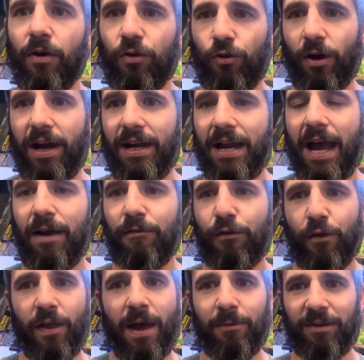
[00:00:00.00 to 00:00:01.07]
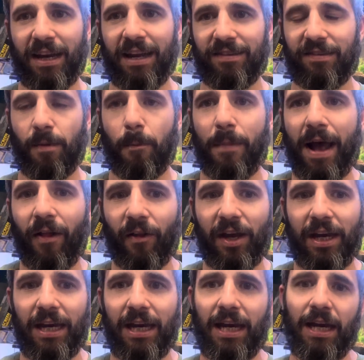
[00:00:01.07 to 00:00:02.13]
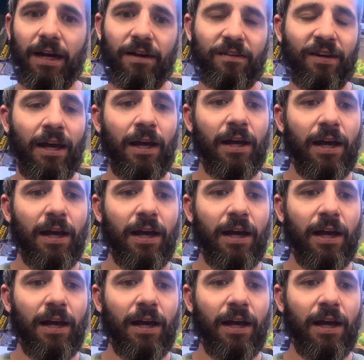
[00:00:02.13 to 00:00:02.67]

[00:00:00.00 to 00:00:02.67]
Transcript: great for them to get some belly heat.